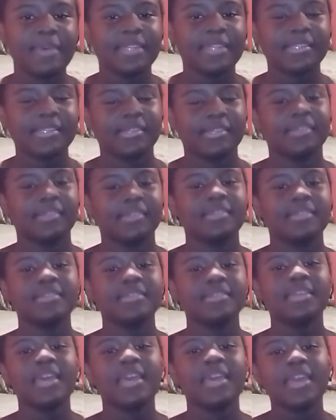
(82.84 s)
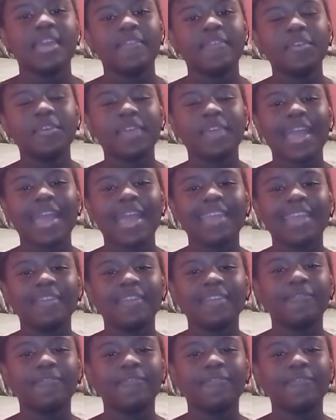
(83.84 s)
pencils if you can't